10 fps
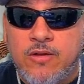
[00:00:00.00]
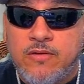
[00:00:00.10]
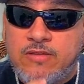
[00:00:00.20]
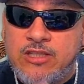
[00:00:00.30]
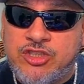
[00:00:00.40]

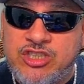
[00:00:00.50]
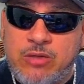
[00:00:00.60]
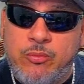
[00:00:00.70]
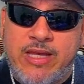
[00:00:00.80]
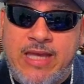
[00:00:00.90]
This shit
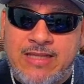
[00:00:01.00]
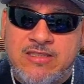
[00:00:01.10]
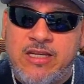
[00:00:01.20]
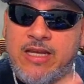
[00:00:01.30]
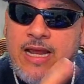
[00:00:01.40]
with
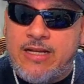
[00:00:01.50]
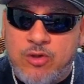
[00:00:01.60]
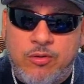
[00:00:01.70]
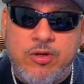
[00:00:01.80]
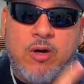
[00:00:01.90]
Getsy and
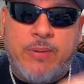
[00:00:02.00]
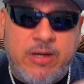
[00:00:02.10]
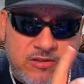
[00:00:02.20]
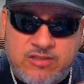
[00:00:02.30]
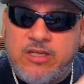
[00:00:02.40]
Antonio
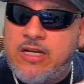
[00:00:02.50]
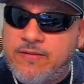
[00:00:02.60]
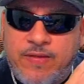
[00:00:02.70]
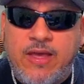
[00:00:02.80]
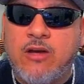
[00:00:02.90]
Pierce and
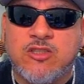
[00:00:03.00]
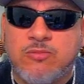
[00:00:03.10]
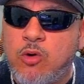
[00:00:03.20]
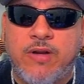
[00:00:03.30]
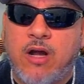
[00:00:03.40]
anything else
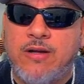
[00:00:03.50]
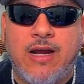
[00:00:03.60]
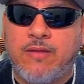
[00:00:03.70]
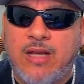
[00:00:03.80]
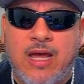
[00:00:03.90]
moving on down
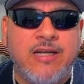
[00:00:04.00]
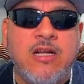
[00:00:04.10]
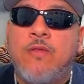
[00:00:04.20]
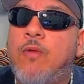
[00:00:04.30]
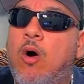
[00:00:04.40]
the line,
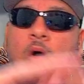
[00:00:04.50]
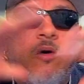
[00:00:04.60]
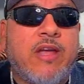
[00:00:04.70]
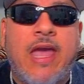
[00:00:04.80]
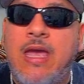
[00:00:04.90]
the whole
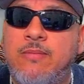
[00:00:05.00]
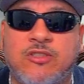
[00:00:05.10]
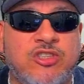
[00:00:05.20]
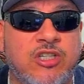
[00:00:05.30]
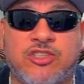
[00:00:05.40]
game has
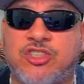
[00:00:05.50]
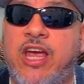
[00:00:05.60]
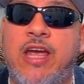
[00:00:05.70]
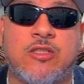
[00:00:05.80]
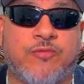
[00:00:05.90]
just
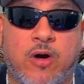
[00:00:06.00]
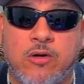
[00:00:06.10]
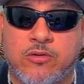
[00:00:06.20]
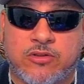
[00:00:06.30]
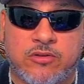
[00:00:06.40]
changed,
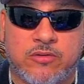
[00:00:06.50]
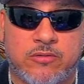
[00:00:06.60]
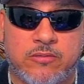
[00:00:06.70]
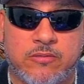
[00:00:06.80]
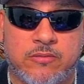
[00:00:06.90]
folks.
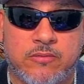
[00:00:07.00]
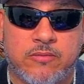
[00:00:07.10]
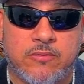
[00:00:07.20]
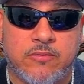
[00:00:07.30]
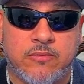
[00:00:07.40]

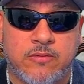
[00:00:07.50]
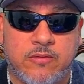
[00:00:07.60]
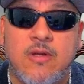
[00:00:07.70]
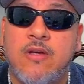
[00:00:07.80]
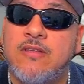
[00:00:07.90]

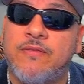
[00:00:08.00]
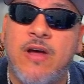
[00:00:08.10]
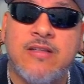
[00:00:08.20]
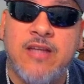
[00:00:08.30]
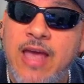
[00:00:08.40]

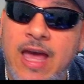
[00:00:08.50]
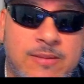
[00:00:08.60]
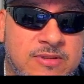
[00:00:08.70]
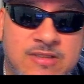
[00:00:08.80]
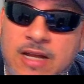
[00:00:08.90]
Davante Adams
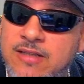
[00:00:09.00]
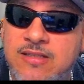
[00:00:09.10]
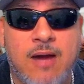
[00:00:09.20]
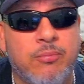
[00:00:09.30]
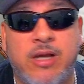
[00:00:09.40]
is not a
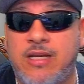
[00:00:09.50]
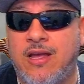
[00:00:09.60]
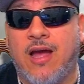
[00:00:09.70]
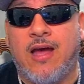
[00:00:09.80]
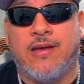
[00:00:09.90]
Tom Brady
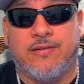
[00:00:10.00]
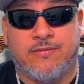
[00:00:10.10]
guy.